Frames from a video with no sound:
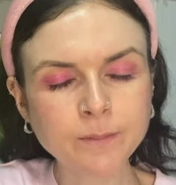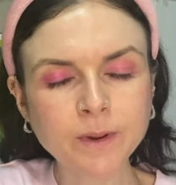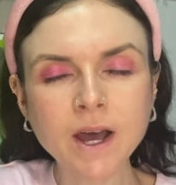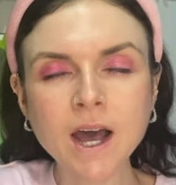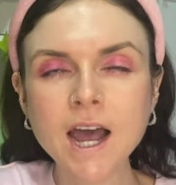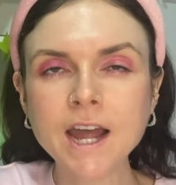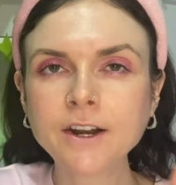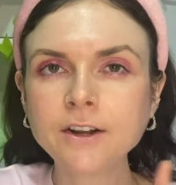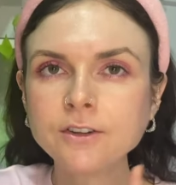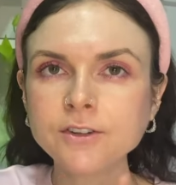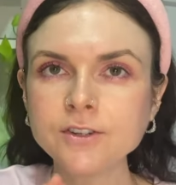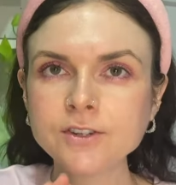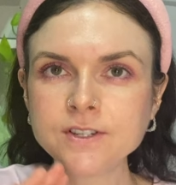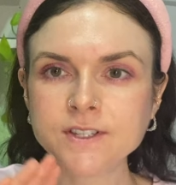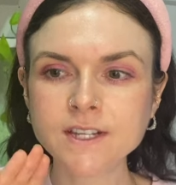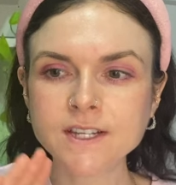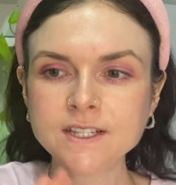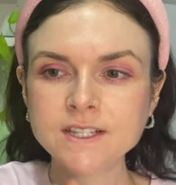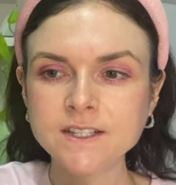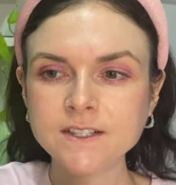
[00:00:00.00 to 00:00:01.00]
But I don't use
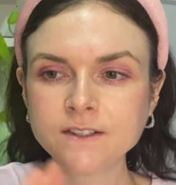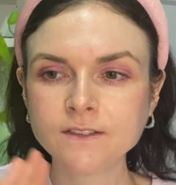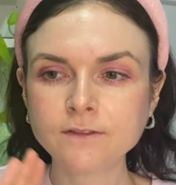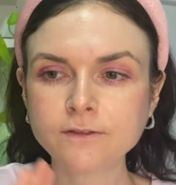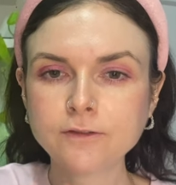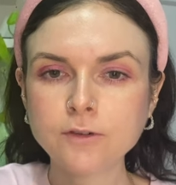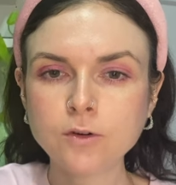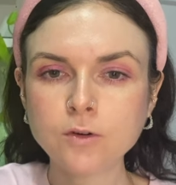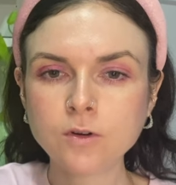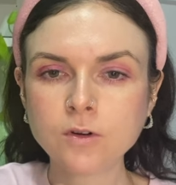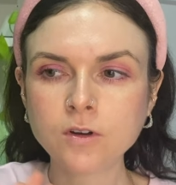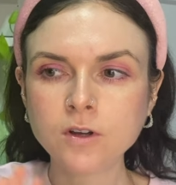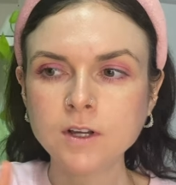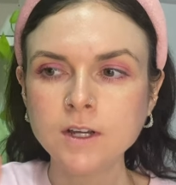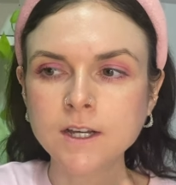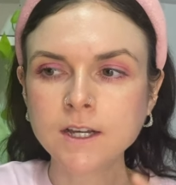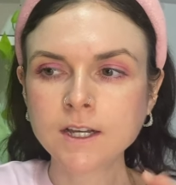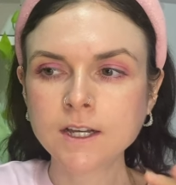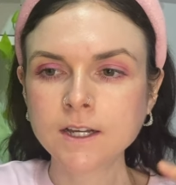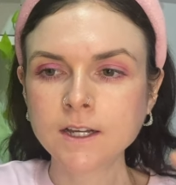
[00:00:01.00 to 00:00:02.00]
this for
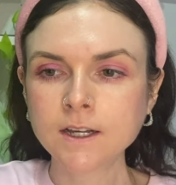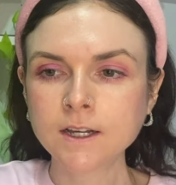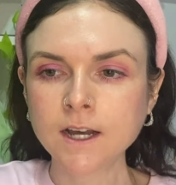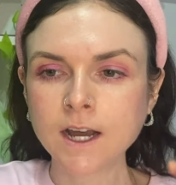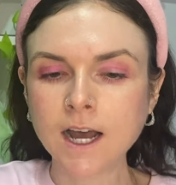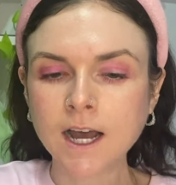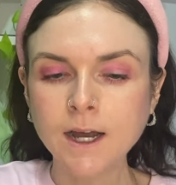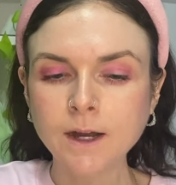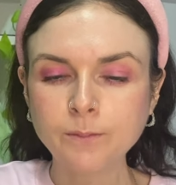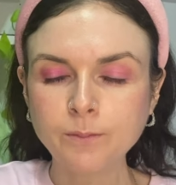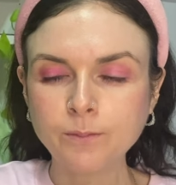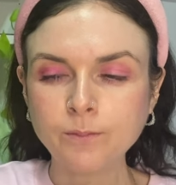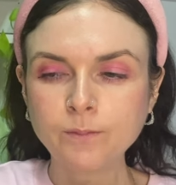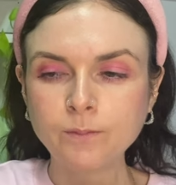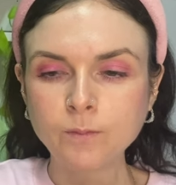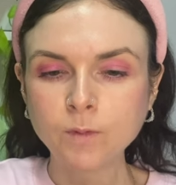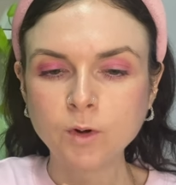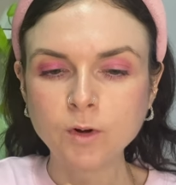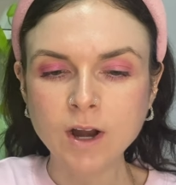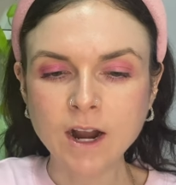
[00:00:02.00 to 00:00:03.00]
uh,
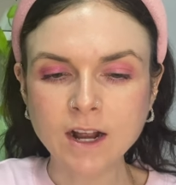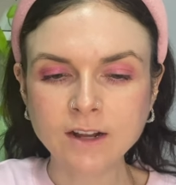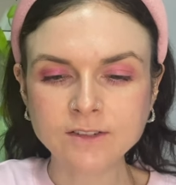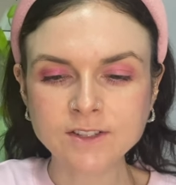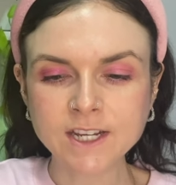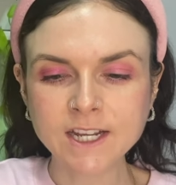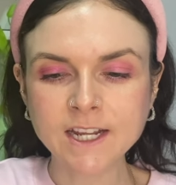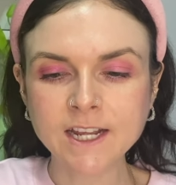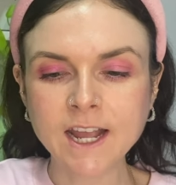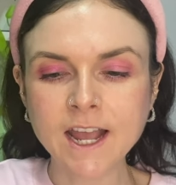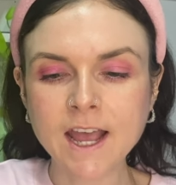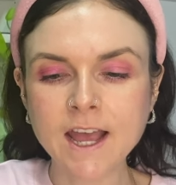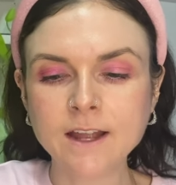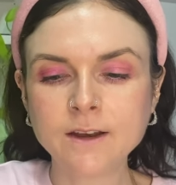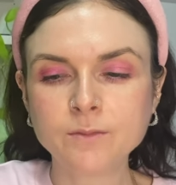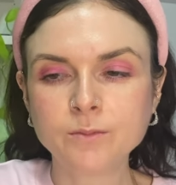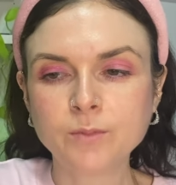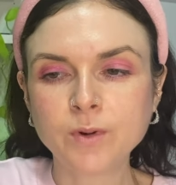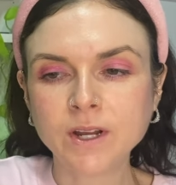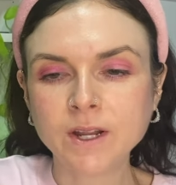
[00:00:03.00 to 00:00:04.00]
grounding
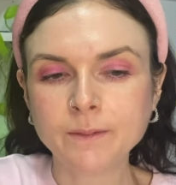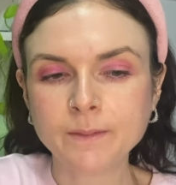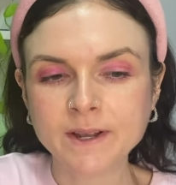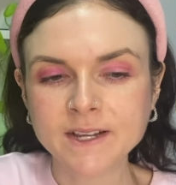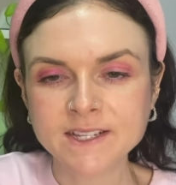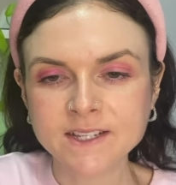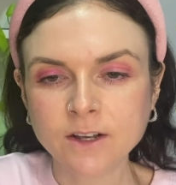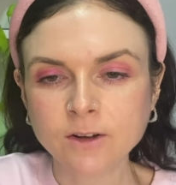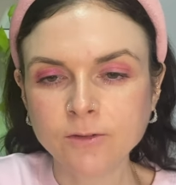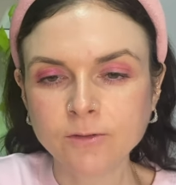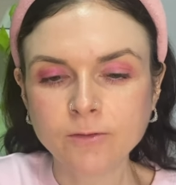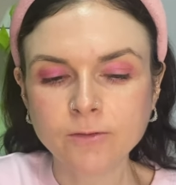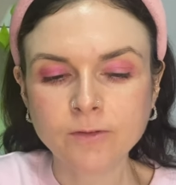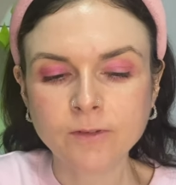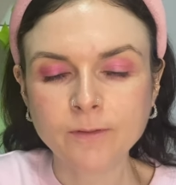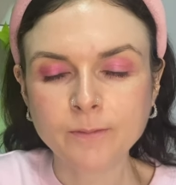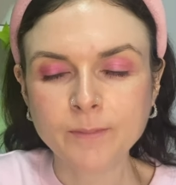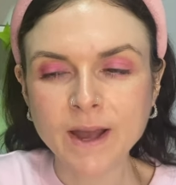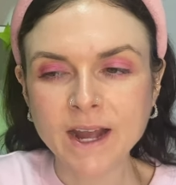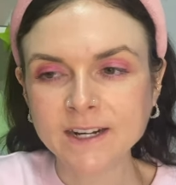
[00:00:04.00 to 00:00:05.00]
and bringing myself
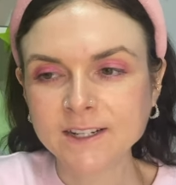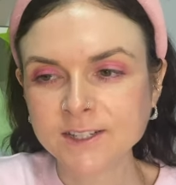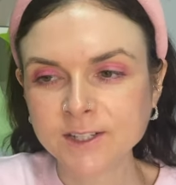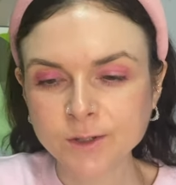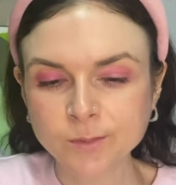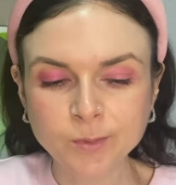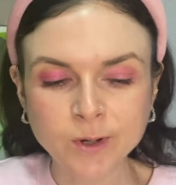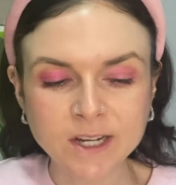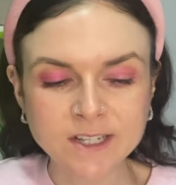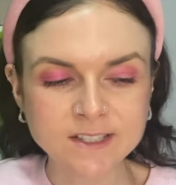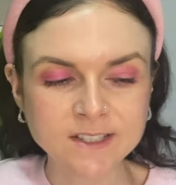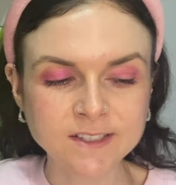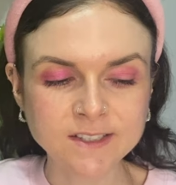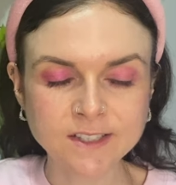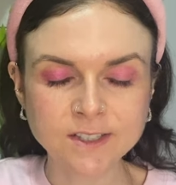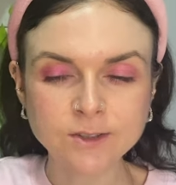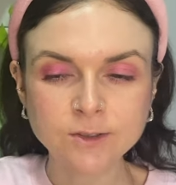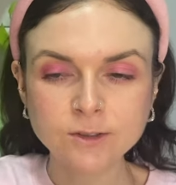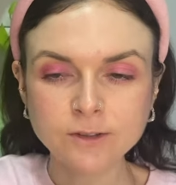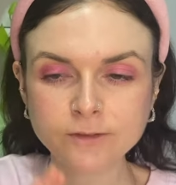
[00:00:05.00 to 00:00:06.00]
back to the present
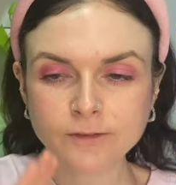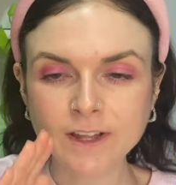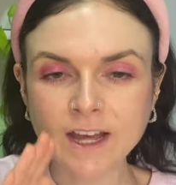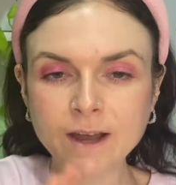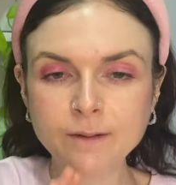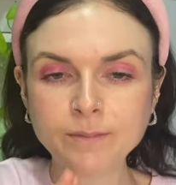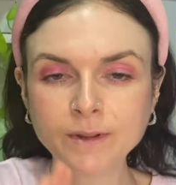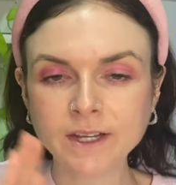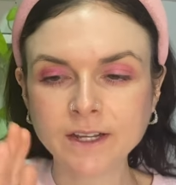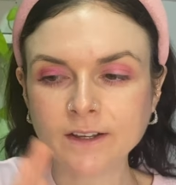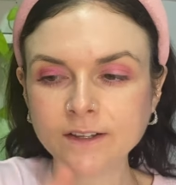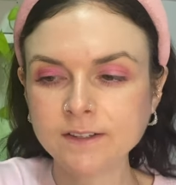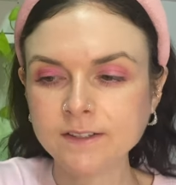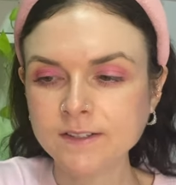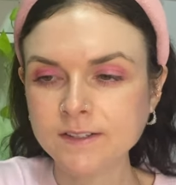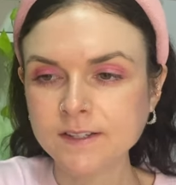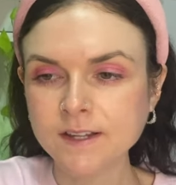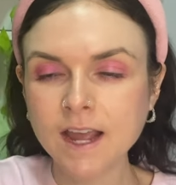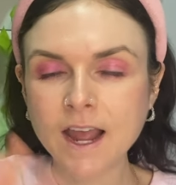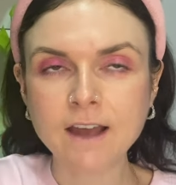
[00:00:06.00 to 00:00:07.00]
and all of that
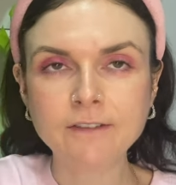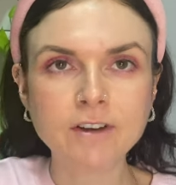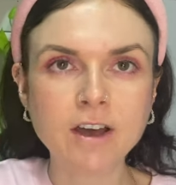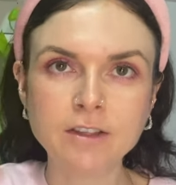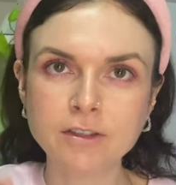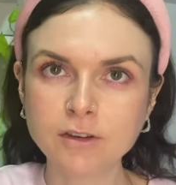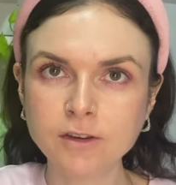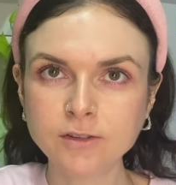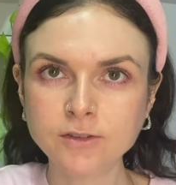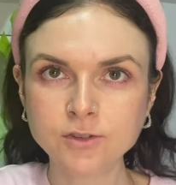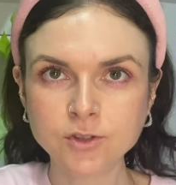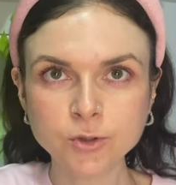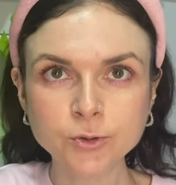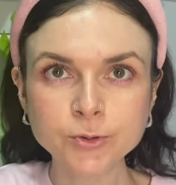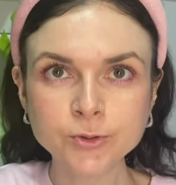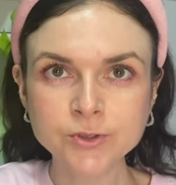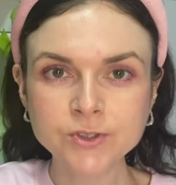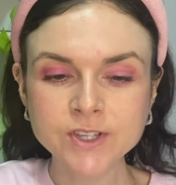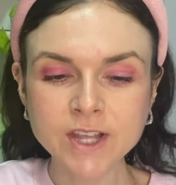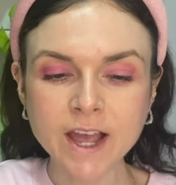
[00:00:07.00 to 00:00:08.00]
because I have other
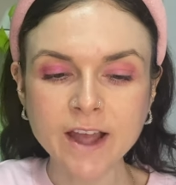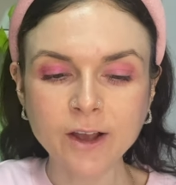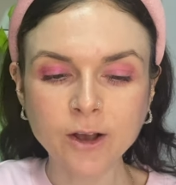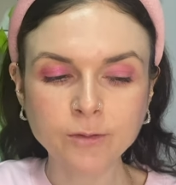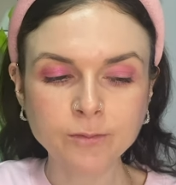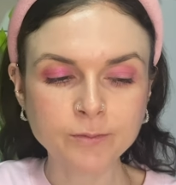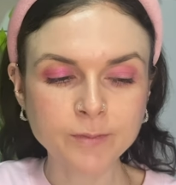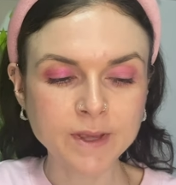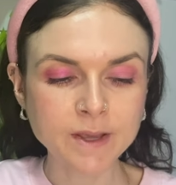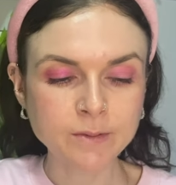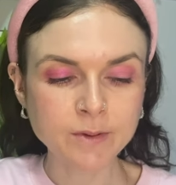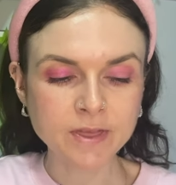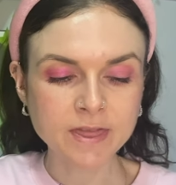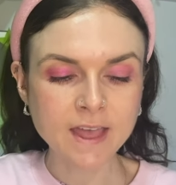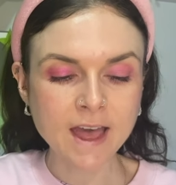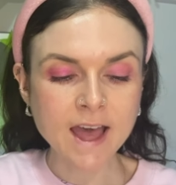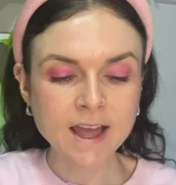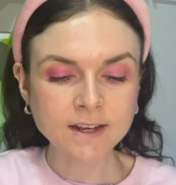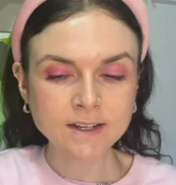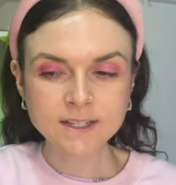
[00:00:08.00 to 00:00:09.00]
tools that help me with
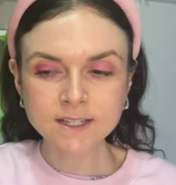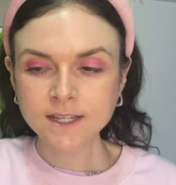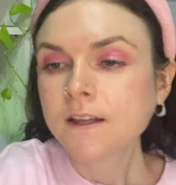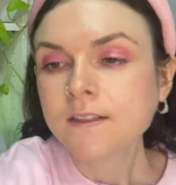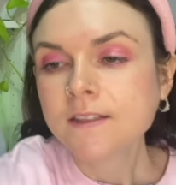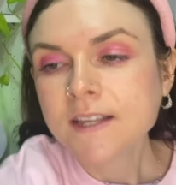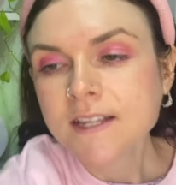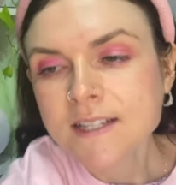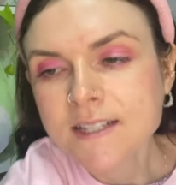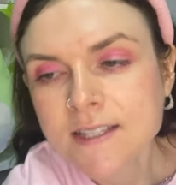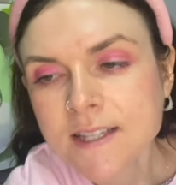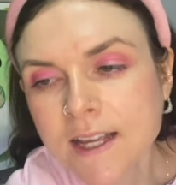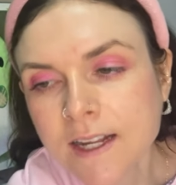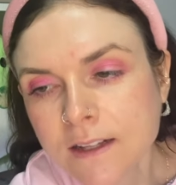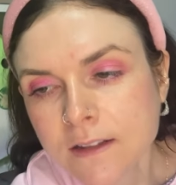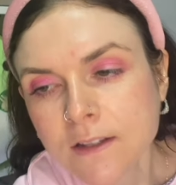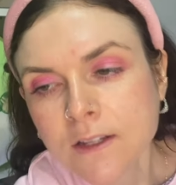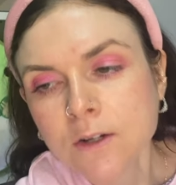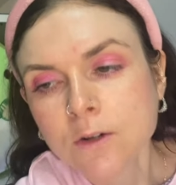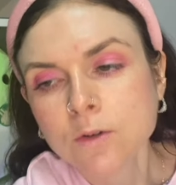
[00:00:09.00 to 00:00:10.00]
that. This
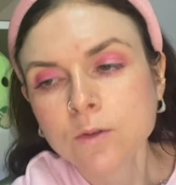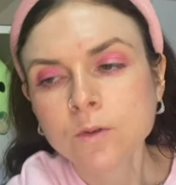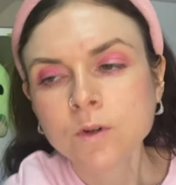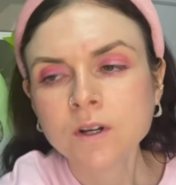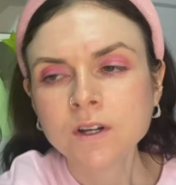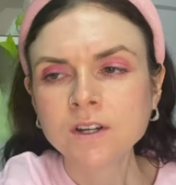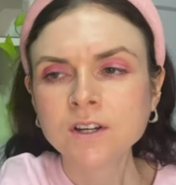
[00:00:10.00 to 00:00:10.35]
like little,